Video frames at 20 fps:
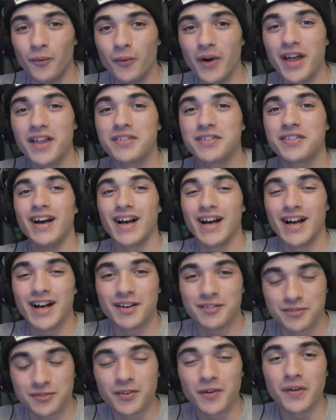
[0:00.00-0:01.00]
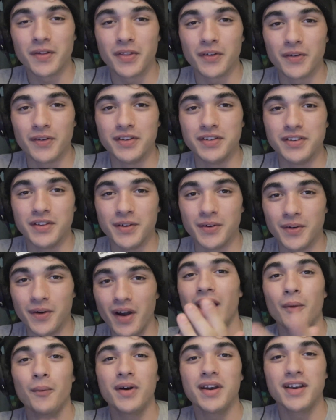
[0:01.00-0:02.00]
with uh, further ado.
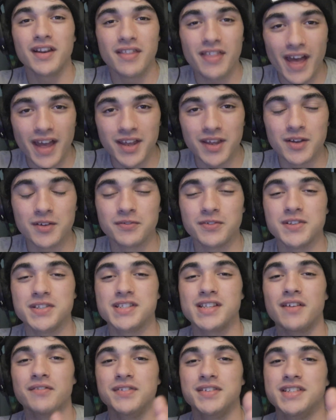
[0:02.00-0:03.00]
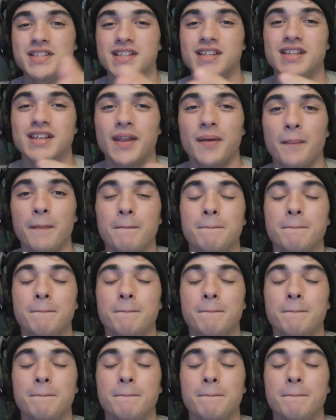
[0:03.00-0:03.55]
I wanted to thank you for 17